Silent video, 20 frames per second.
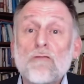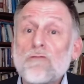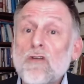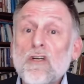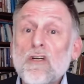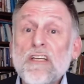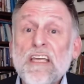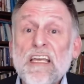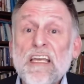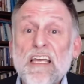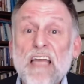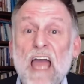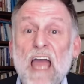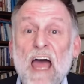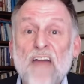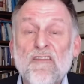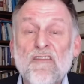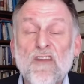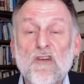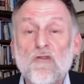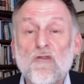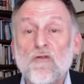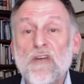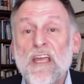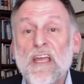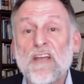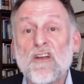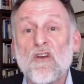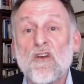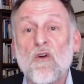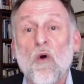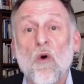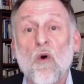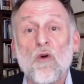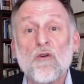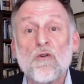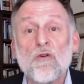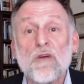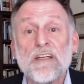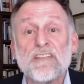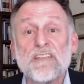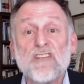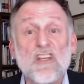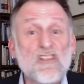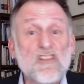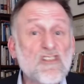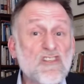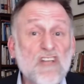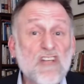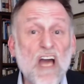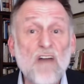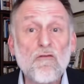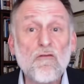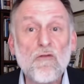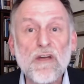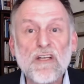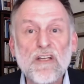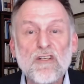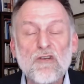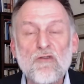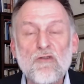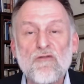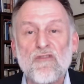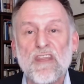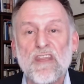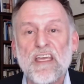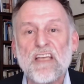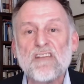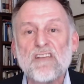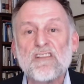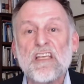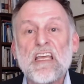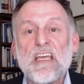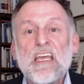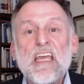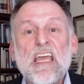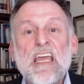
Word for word: looking at the created order and discovering new things.